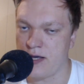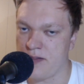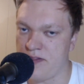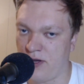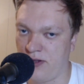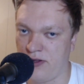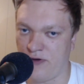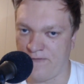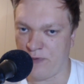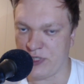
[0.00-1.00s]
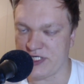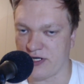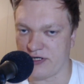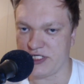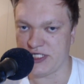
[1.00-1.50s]
None of which
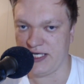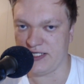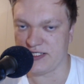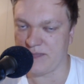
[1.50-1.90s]
are changed.